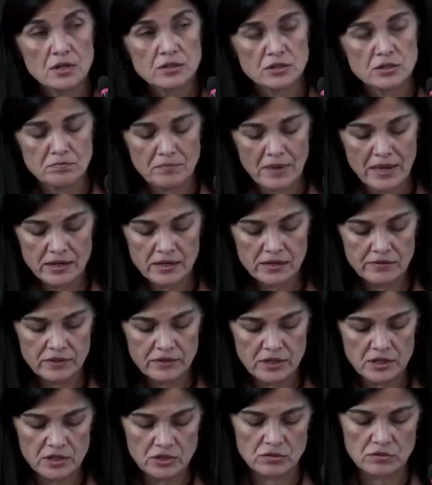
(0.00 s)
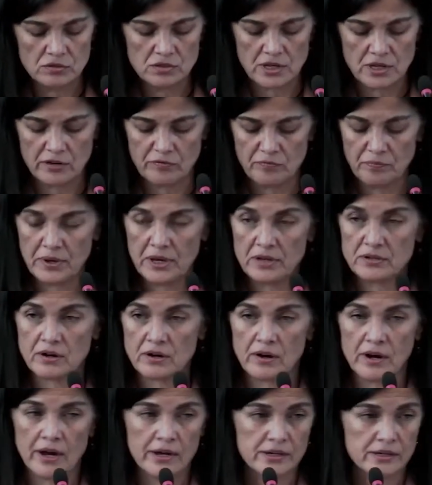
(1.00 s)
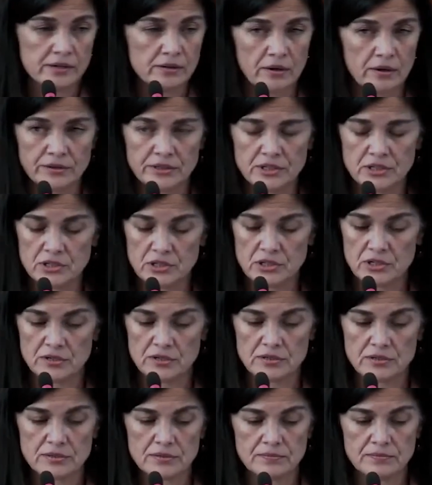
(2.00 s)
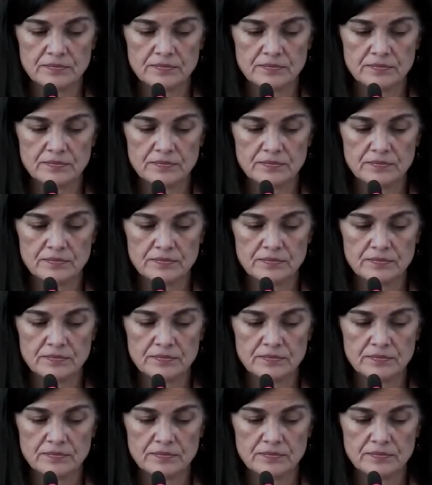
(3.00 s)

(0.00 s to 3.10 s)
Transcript: to many of the issues that have plagued our island all these years.